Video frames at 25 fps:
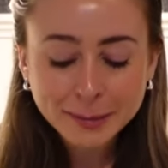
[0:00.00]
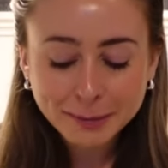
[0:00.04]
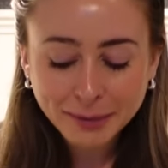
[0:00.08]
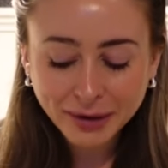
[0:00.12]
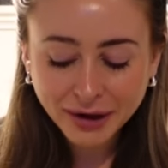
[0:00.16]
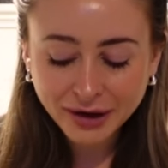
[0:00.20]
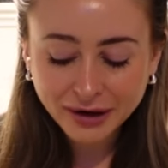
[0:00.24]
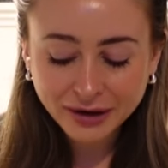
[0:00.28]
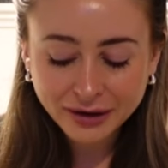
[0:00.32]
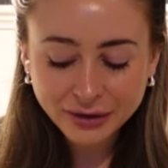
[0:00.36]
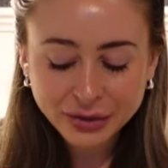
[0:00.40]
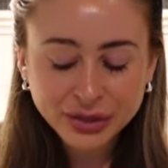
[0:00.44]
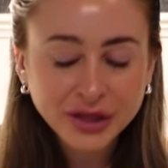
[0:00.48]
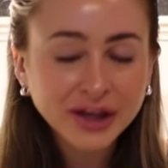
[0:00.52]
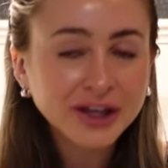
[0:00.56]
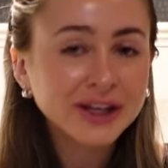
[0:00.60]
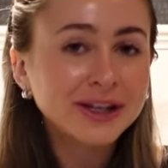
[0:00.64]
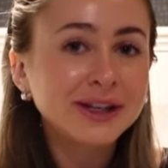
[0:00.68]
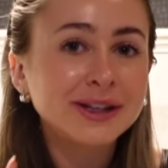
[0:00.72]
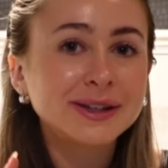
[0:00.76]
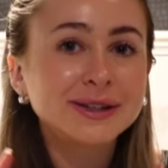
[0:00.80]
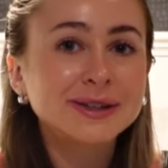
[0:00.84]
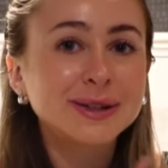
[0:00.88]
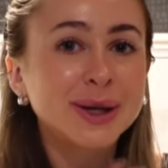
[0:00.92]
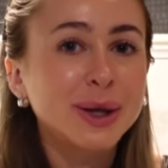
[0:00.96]
But
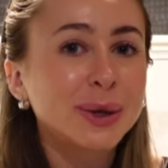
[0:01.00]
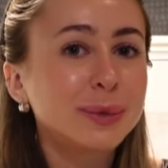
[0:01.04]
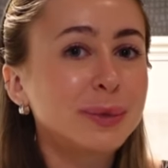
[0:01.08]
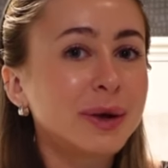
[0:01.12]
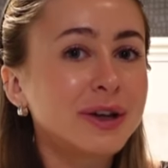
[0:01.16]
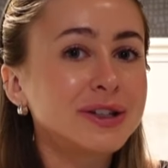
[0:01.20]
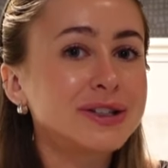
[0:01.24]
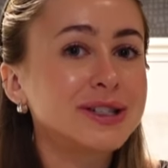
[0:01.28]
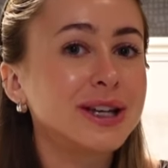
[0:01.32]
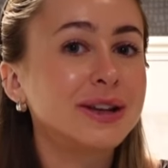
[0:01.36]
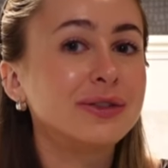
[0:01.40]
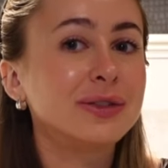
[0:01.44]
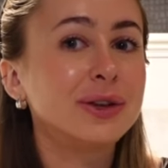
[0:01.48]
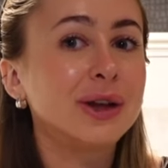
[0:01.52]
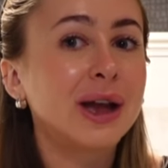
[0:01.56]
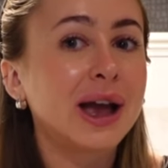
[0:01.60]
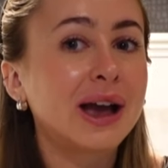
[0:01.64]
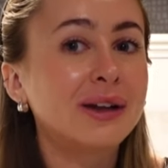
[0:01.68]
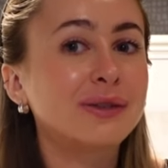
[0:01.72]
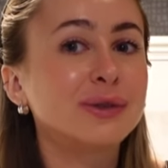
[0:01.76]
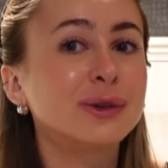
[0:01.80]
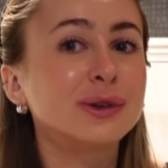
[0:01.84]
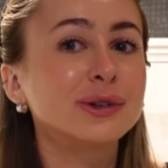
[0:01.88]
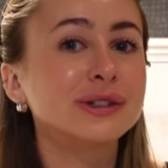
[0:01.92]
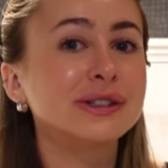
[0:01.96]
thank you so much if you
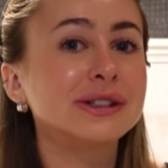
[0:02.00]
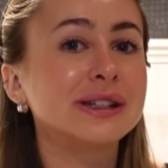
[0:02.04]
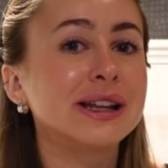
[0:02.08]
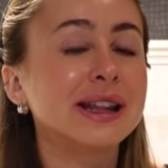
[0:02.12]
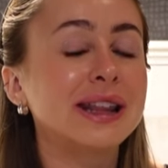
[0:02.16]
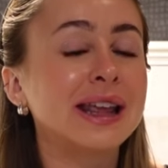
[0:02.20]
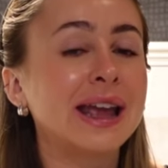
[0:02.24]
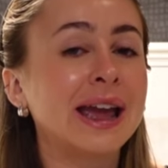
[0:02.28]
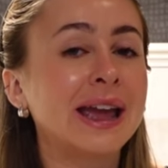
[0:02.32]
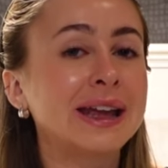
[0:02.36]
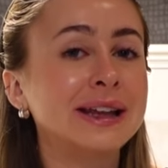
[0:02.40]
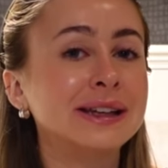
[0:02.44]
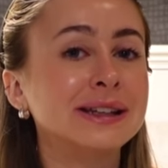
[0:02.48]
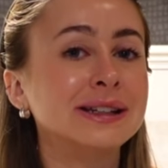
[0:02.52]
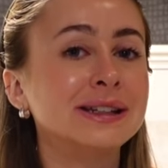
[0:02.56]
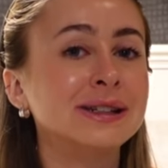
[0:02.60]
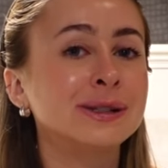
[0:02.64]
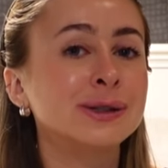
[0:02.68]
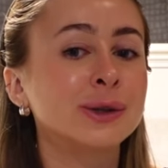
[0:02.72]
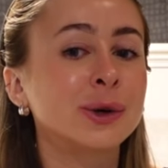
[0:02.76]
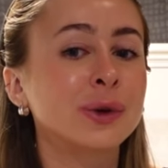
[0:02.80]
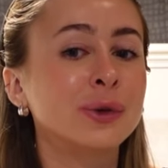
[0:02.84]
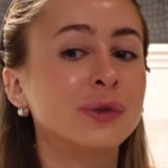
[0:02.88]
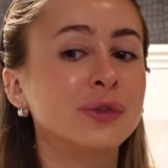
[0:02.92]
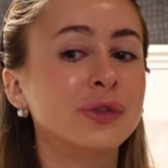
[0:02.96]
have watched to the
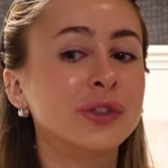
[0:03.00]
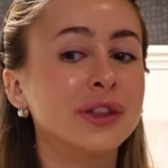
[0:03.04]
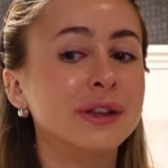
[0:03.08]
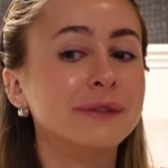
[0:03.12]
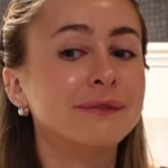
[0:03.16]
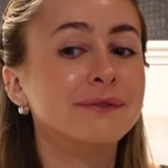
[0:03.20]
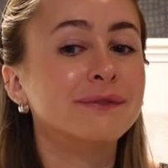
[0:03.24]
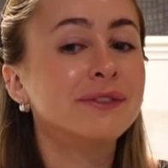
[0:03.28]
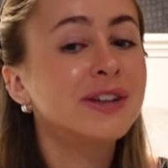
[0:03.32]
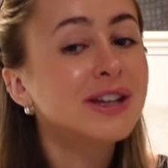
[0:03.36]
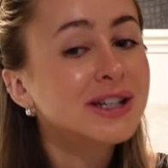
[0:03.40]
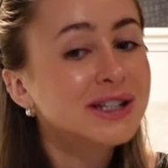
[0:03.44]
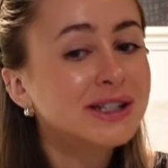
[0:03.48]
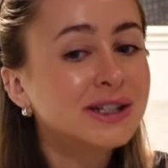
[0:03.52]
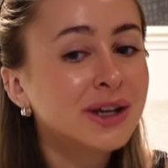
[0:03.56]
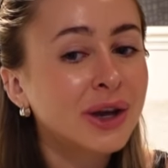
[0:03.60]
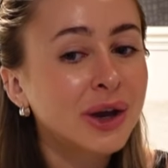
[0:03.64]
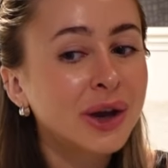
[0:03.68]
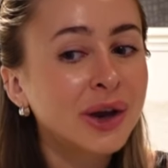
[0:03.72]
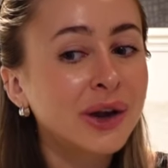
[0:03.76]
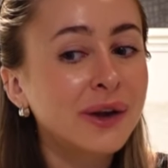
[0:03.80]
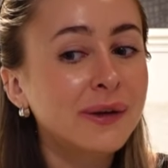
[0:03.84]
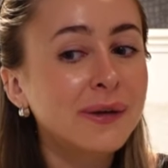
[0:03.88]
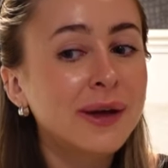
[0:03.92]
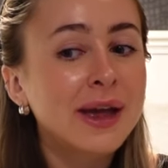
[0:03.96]
end of the
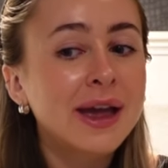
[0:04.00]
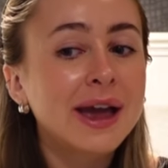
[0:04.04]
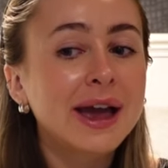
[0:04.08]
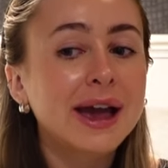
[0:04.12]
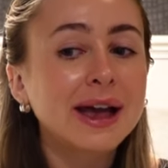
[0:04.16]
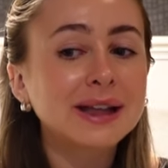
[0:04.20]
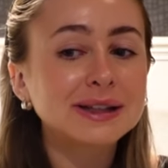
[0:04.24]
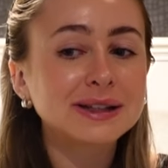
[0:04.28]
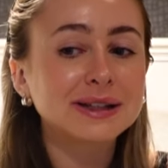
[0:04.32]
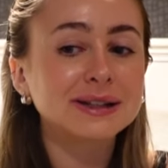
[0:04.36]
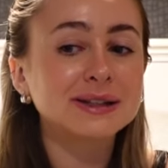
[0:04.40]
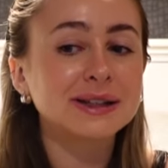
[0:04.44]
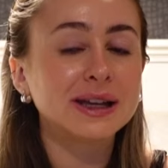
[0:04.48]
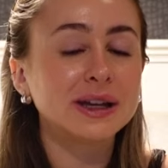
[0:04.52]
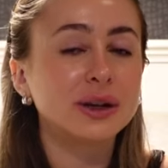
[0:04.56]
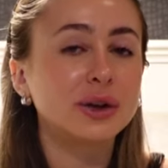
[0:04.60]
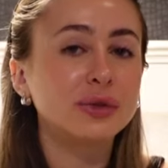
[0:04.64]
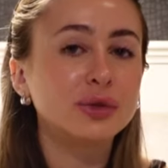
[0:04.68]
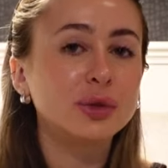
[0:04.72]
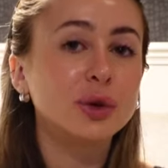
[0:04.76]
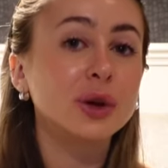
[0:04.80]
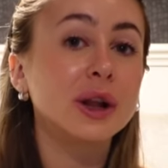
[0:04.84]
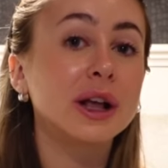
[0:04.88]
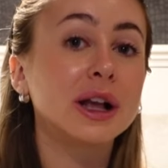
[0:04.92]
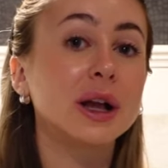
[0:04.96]
video. As I said,
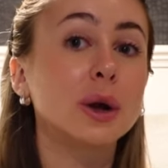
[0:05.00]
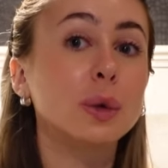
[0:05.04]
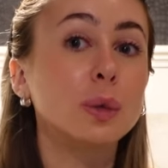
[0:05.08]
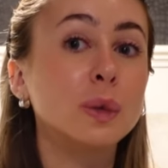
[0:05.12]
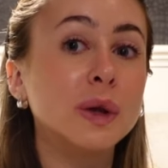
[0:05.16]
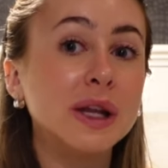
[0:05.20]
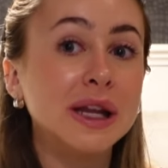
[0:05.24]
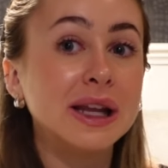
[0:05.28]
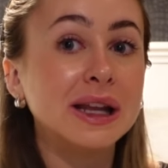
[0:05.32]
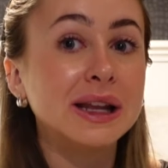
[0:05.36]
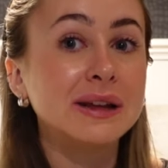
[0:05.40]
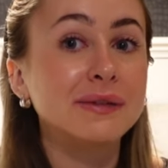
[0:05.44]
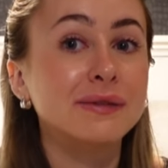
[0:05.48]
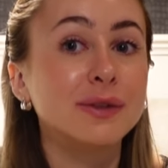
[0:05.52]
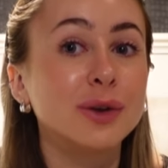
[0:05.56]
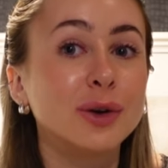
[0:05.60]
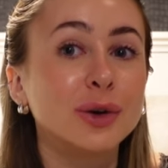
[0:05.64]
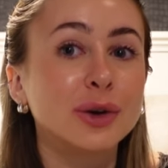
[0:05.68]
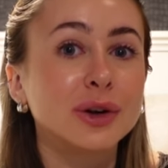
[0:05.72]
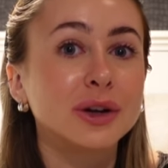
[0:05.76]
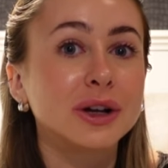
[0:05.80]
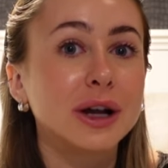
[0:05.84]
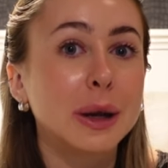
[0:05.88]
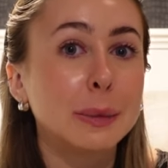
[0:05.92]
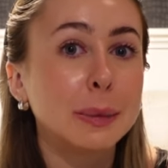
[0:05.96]
I've got like a weekly
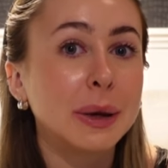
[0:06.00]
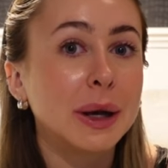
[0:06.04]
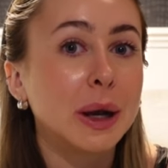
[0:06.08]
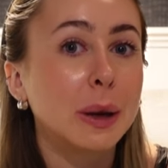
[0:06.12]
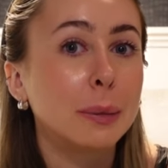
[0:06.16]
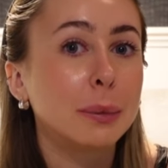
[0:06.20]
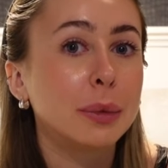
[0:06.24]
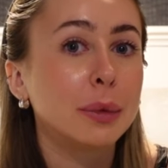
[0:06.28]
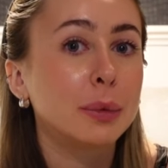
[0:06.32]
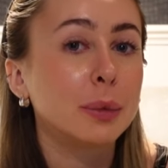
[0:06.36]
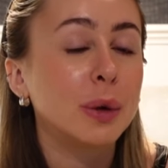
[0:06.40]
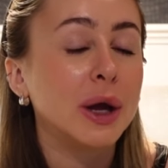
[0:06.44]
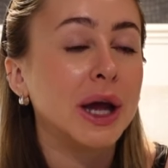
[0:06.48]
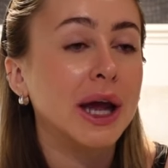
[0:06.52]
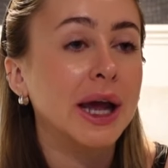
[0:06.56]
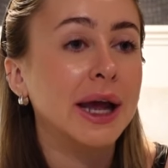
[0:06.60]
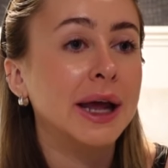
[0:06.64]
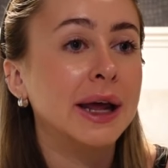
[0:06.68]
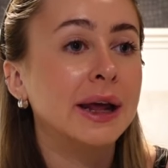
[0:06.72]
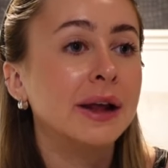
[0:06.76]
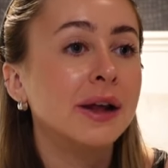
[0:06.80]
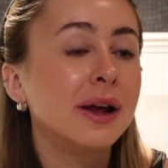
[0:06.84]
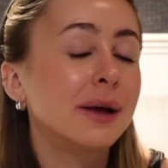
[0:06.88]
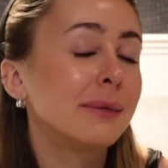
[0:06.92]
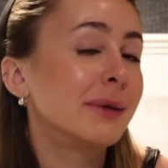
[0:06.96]
vlog coming up
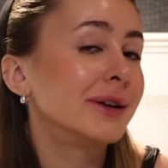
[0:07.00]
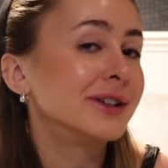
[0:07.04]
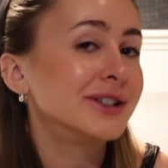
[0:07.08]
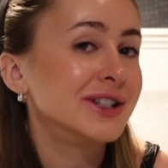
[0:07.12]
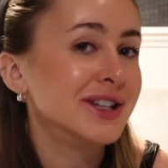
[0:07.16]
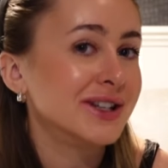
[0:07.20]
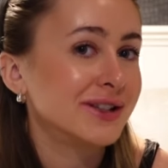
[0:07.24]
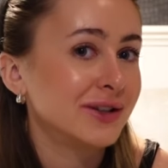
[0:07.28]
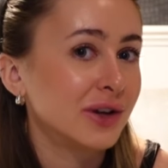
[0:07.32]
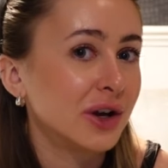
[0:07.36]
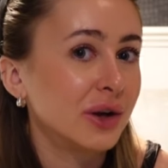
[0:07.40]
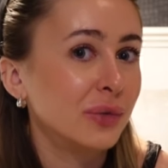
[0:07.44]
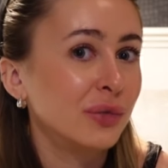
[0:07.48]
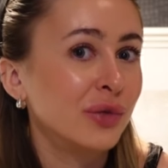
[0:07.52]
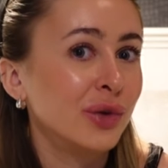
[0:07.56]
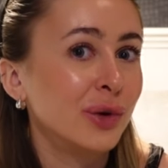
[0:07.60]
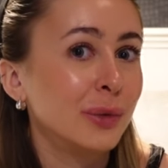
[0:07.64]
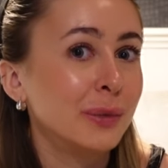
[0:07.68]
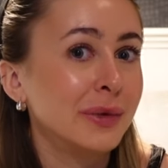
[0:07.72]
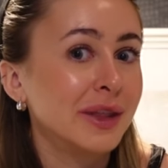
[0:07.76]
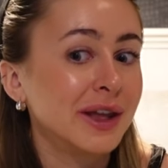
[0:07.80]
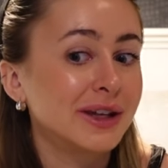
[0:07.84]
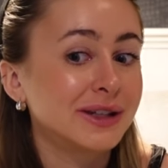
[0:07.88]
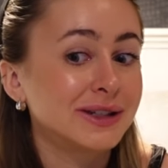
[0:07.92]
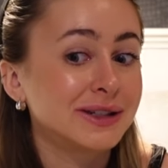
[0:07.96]
where I'm actually starting
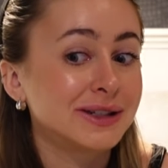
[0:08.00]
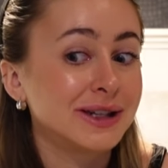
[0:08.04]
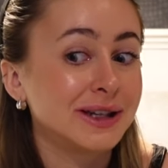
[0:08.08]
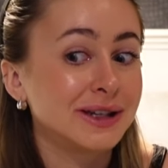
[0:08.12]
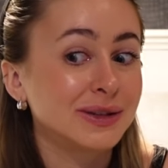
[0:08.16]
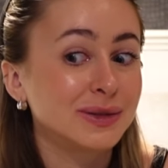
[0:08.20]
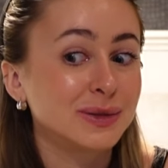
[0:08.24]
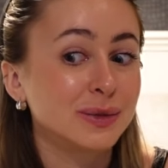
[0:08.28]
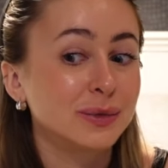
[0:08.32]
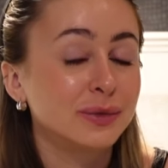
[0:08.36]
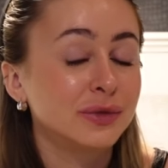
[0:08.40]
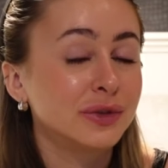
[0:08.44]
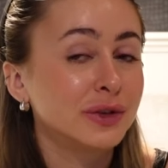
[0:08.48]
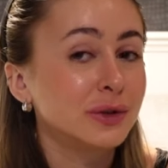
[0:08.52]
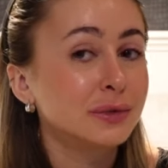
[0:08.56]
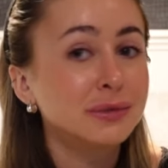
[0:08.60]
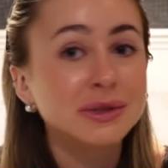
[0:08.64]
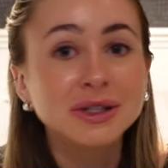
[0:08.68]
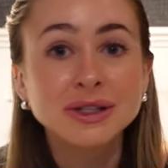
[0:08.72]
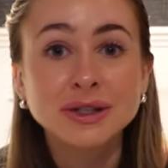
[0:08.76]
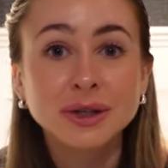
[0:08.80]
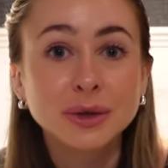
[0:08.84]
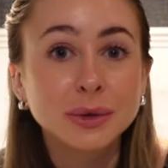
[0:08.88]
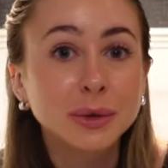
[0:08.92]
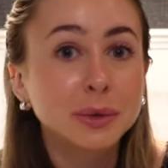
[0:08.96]
filming that today. So I'm
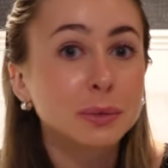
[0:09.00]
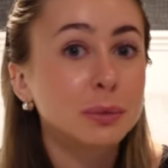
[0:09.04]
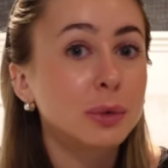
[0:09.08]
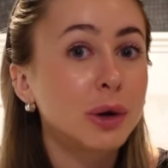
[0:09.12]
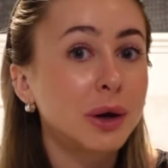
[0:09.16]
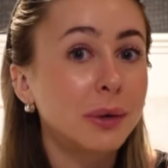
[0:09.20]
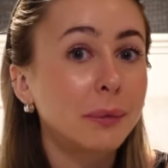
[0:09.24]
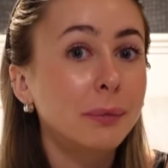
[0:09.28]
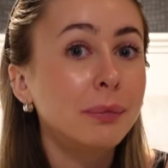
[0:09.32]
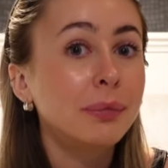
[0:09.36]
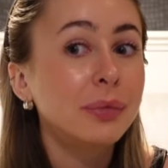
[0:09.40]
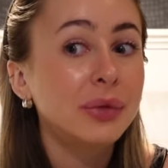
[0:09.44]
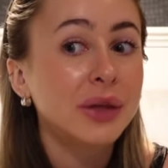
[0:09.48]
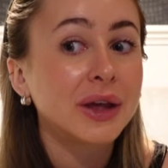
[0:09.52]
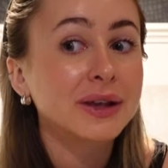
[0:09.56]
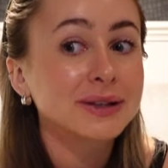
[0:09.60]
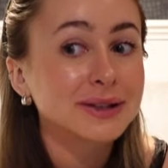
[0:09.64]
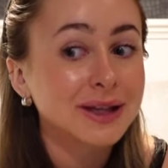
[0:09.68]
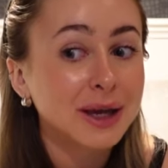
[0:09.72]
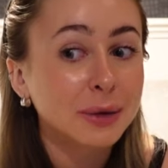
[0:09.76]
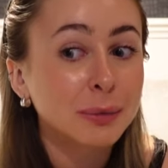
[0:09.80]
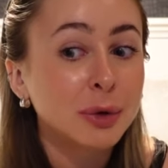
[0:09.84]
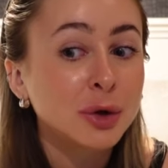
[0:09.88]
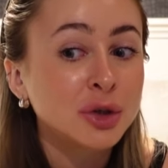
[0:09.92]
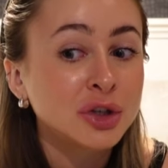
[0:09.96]
filming two in one. That's
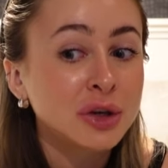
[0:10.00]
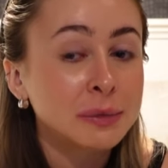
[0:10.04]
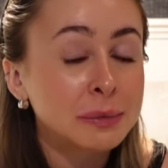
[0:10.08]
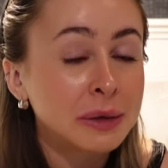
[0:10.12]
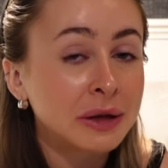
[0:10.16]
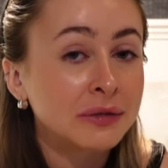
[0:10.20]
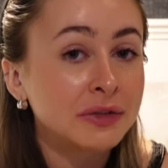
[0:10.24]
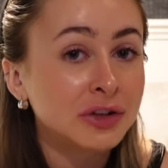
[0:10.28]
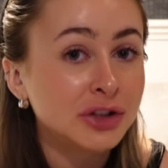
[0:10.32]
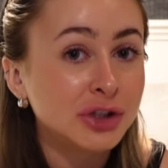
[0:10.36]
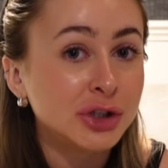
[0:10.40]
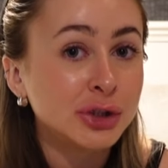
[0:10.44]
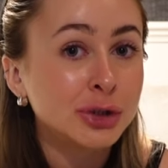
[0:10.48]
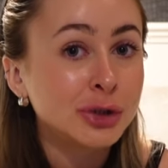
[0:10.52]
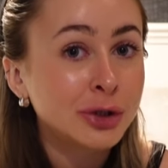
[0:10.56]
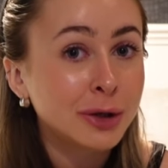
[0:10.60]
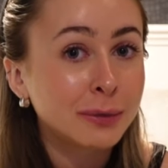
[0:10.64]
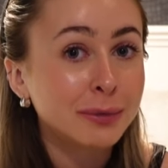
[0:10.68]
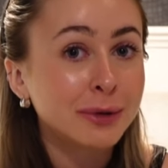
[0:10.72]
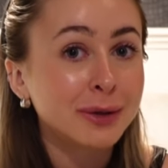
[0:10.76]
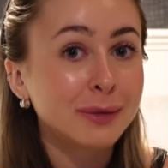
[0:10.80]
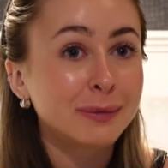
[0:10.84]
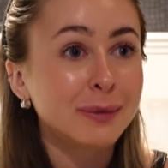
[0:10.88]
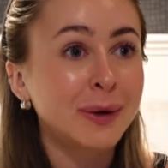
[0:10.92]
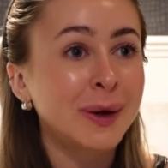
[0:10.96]
how much I'm loving
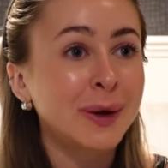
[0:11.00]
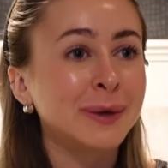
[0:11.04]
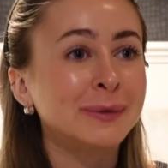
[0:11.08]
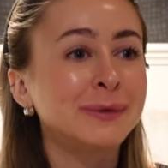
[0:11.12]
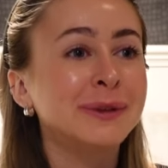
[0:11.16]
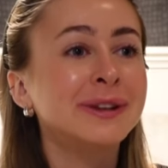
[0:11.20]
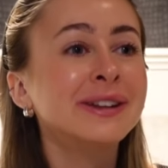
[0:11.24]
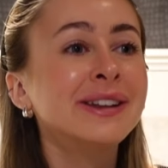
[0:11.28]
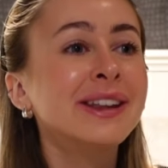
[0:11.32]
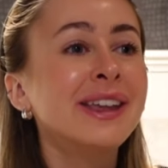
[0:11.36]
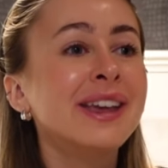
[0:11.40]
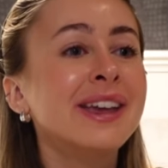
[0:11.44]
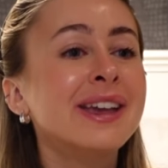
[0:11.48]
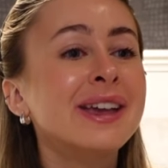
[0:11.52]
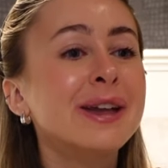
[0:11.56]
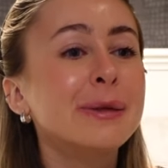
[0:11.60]
YouTube at the moment.